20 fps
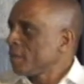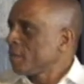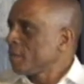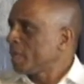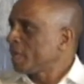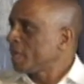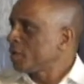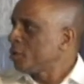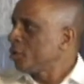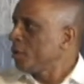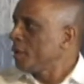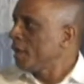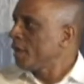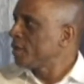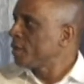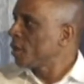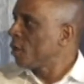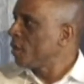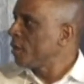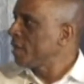But at two
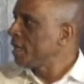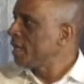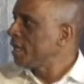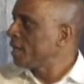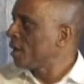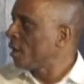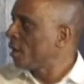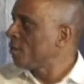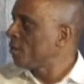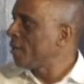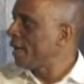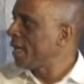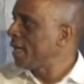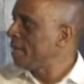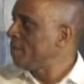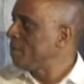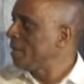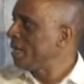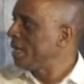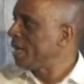years old, he had
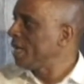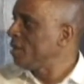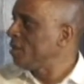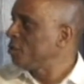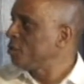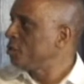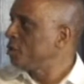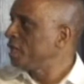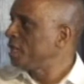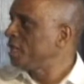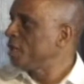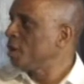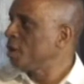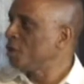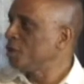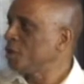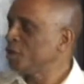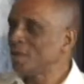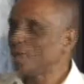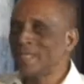already begun to
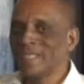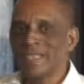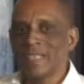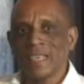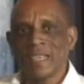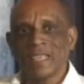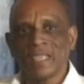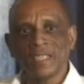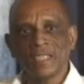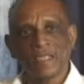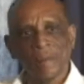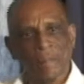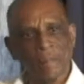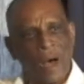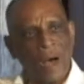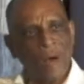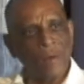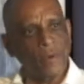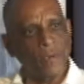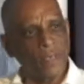negotiate the
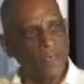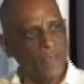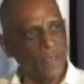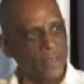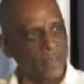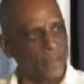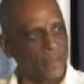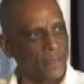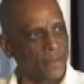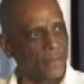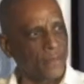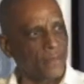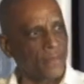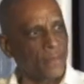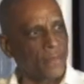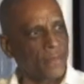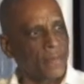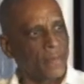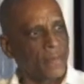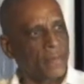power
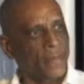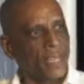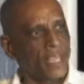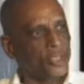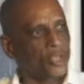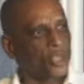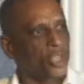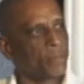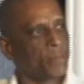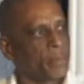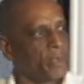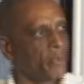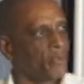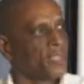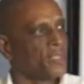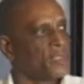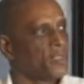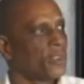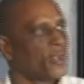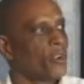that should be
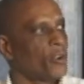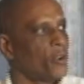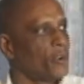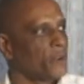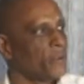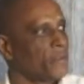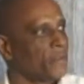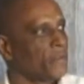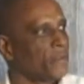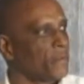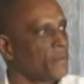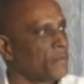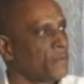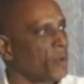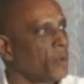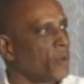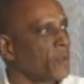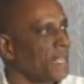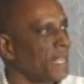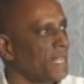reserved
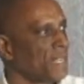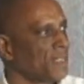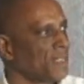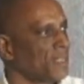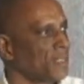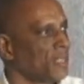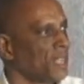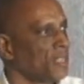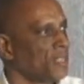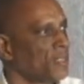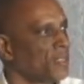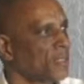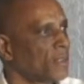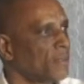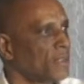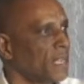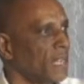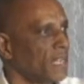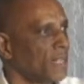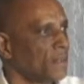for later stages
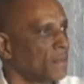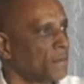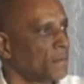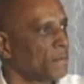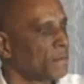of life.